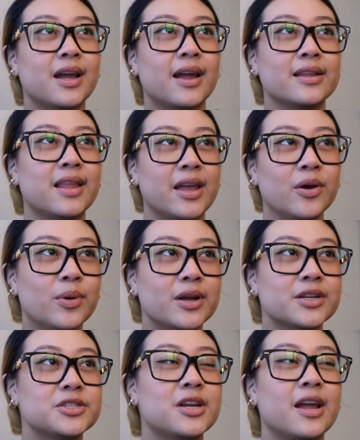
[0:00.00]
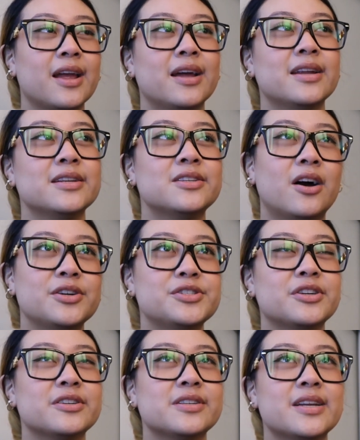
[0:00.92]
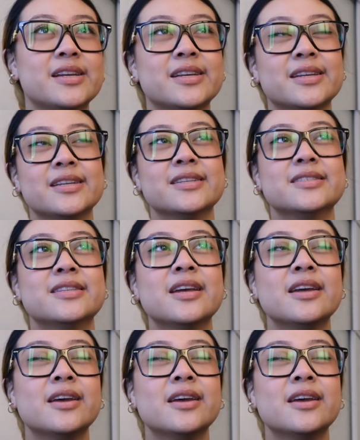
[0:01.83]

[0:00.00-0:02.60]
and language, and Dodger is